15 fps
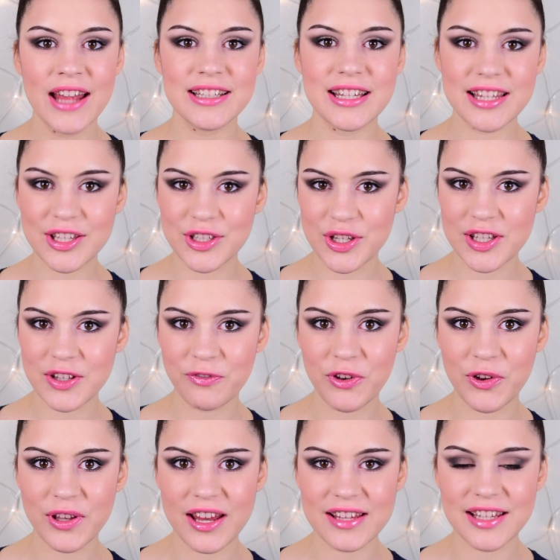this is just a
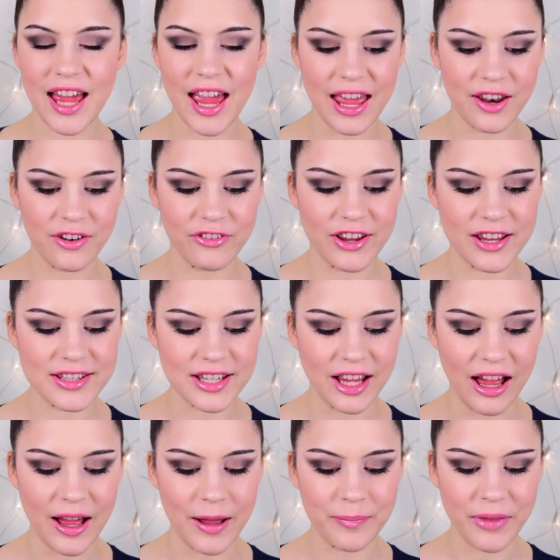few days ahead of it.
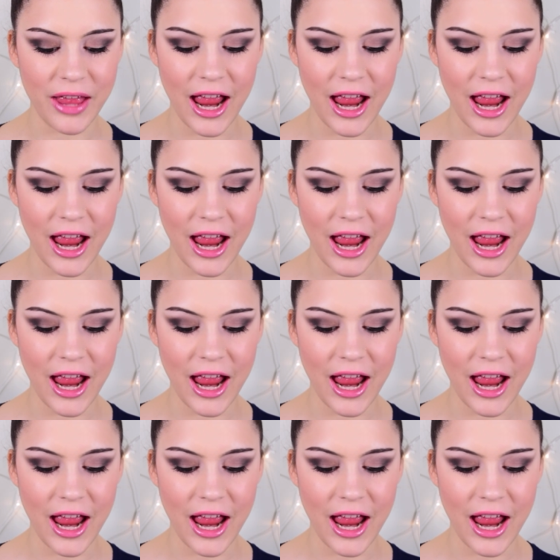I'm